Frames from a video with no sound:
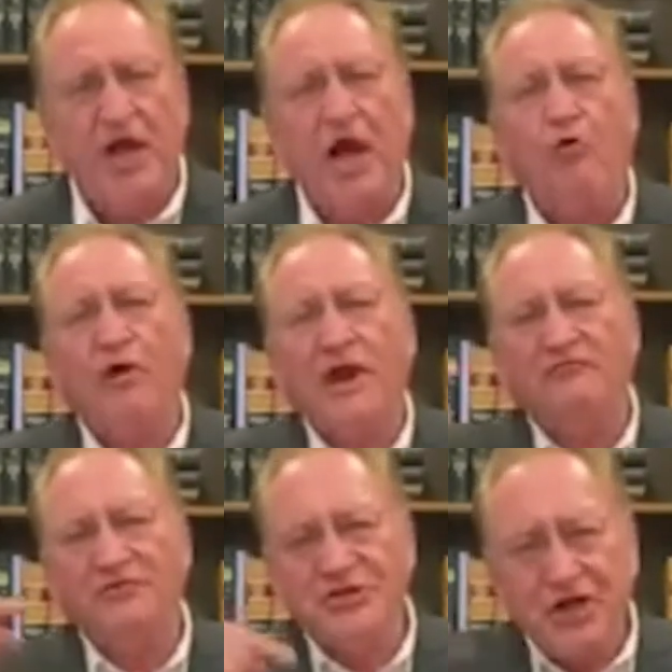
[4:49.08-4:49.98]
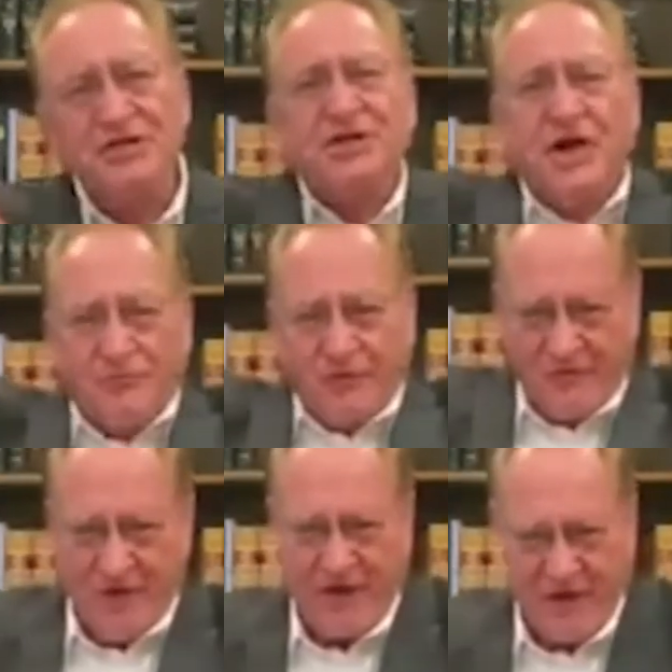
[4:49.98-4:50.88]
And we have just come
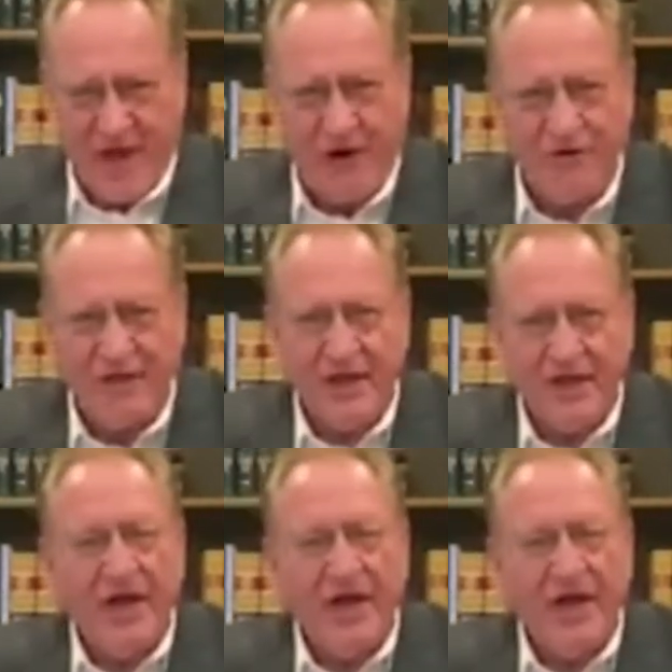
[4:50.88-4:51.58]
to find out